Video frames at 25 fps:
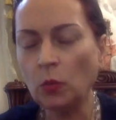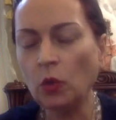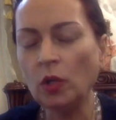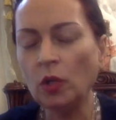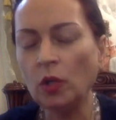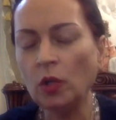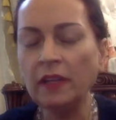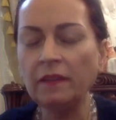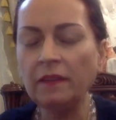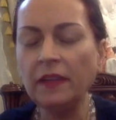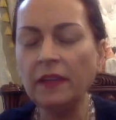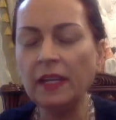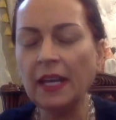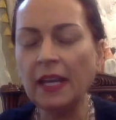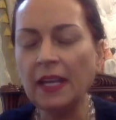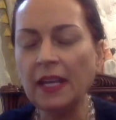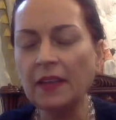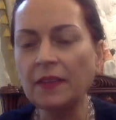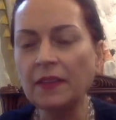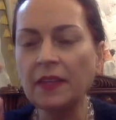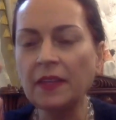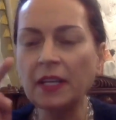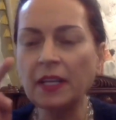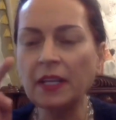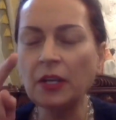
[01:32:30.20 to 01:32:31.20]
were living
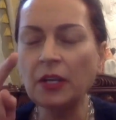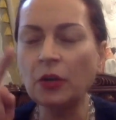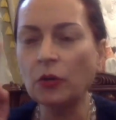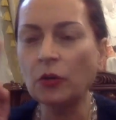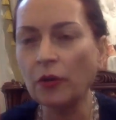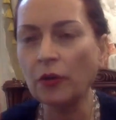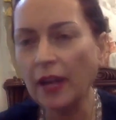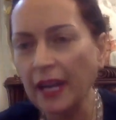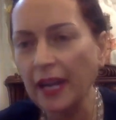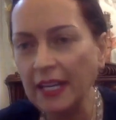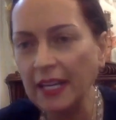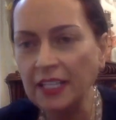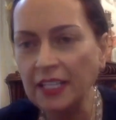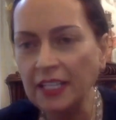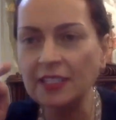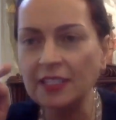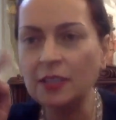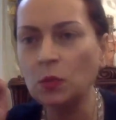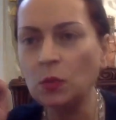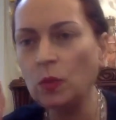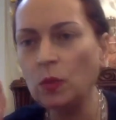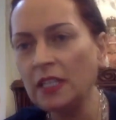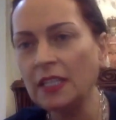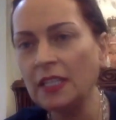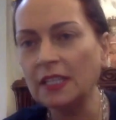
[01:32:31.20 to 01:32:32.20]
in the great
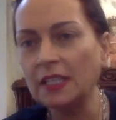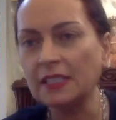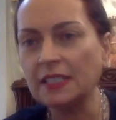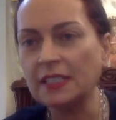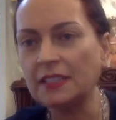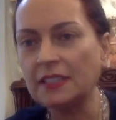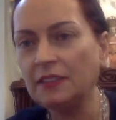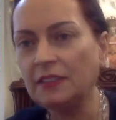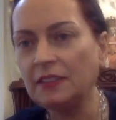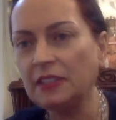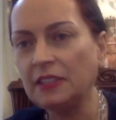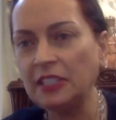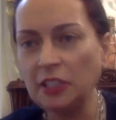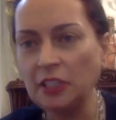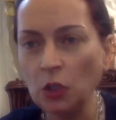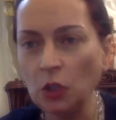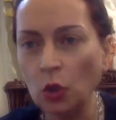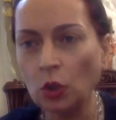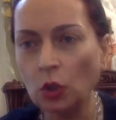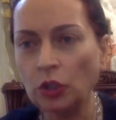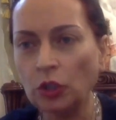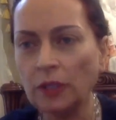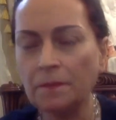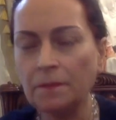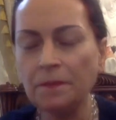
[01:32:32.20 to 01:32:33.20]
Sweden,
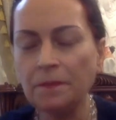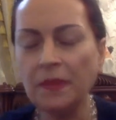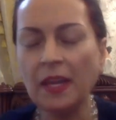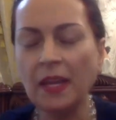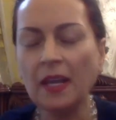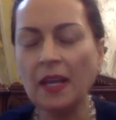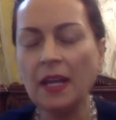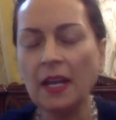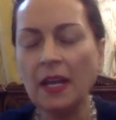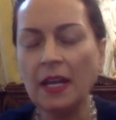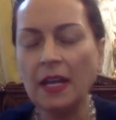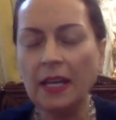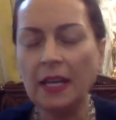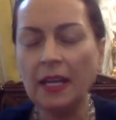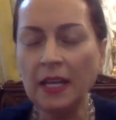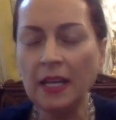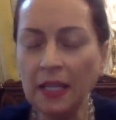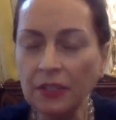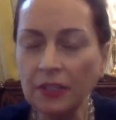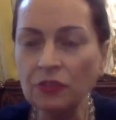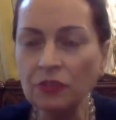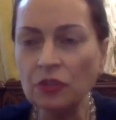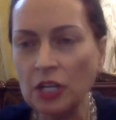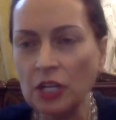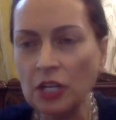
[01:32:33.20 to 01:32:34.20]
Svitjot,
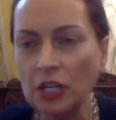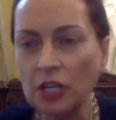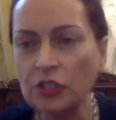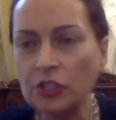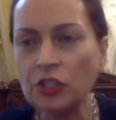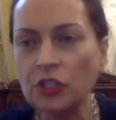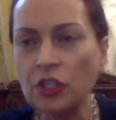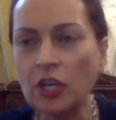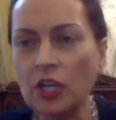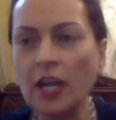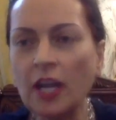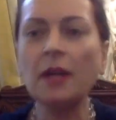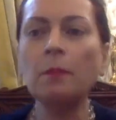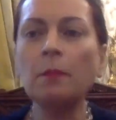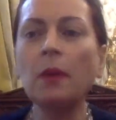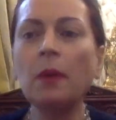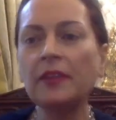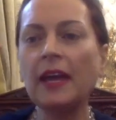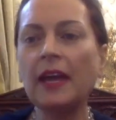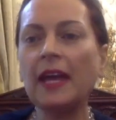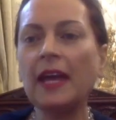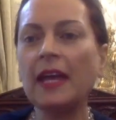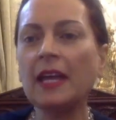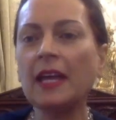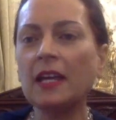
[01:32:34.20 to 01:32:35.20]
in Russia,
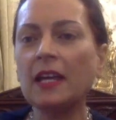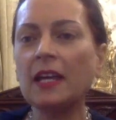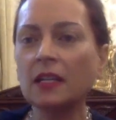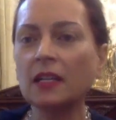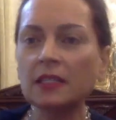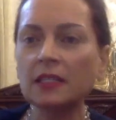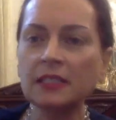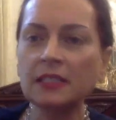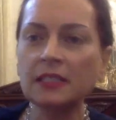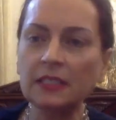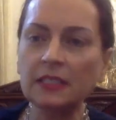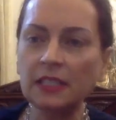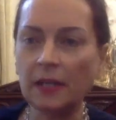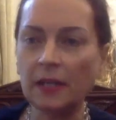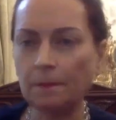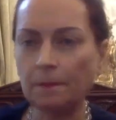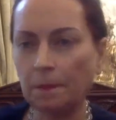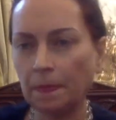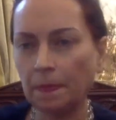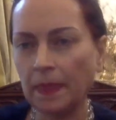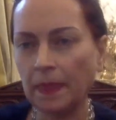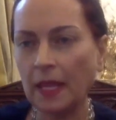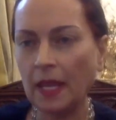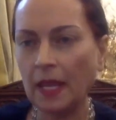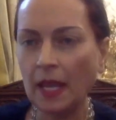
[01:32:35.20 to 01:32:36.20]
above the Aral Sea.
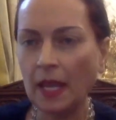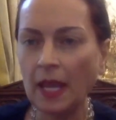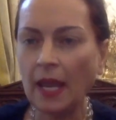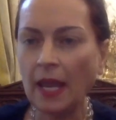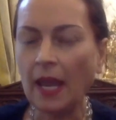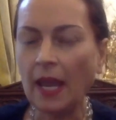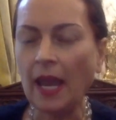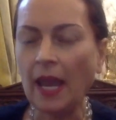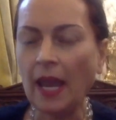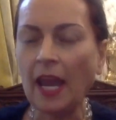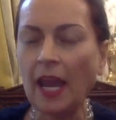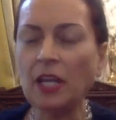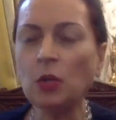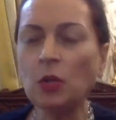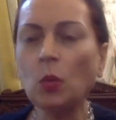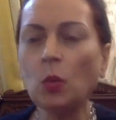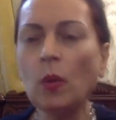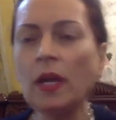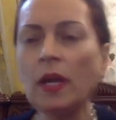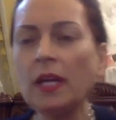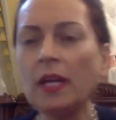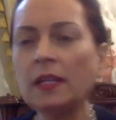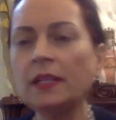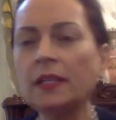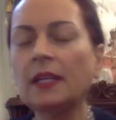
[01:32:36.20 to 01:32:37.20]
And
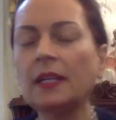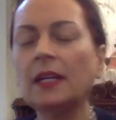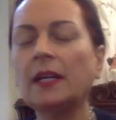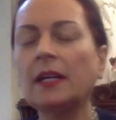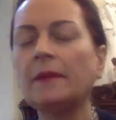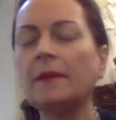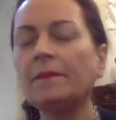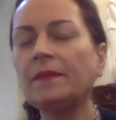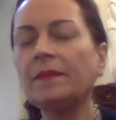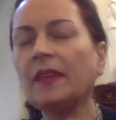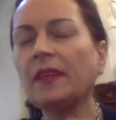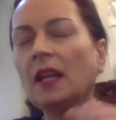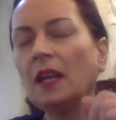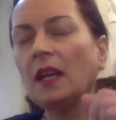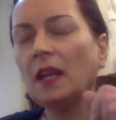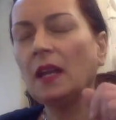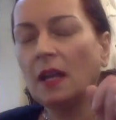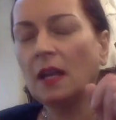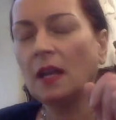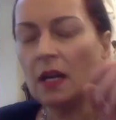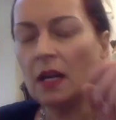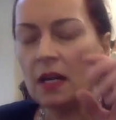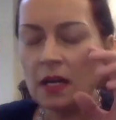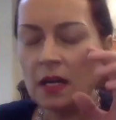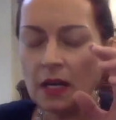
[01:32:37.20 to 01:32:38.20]
when
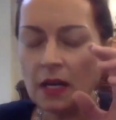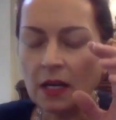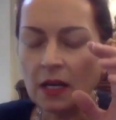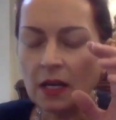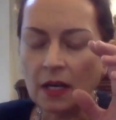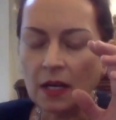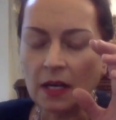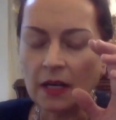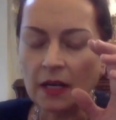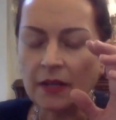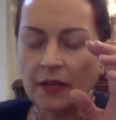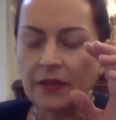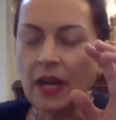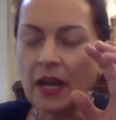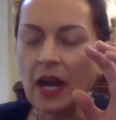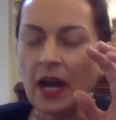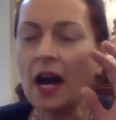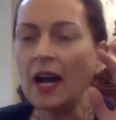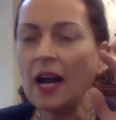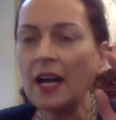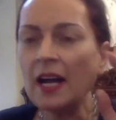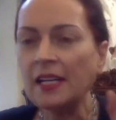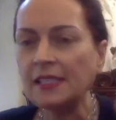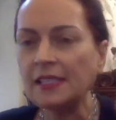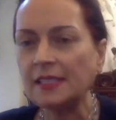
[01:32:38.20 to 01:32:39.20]

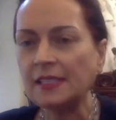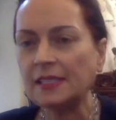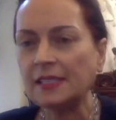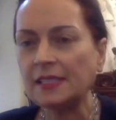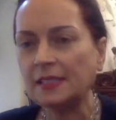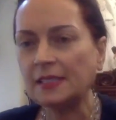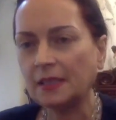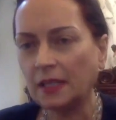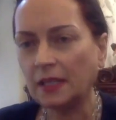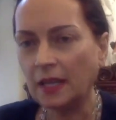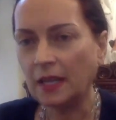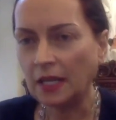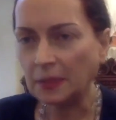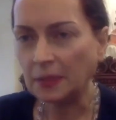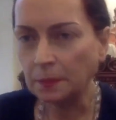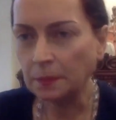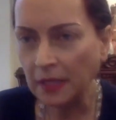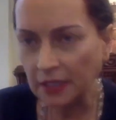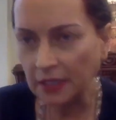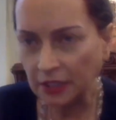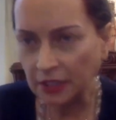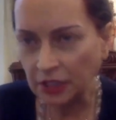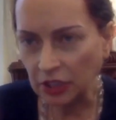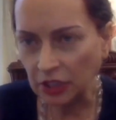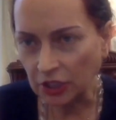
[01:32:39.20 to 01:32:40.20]
the ice
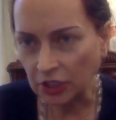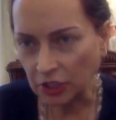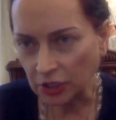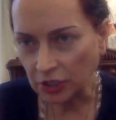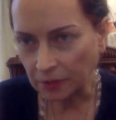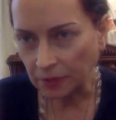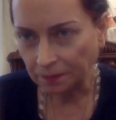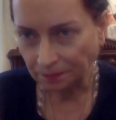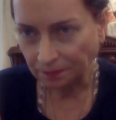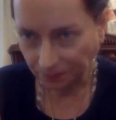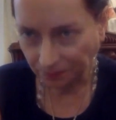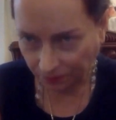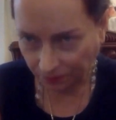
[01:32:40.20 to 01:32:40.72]
got molten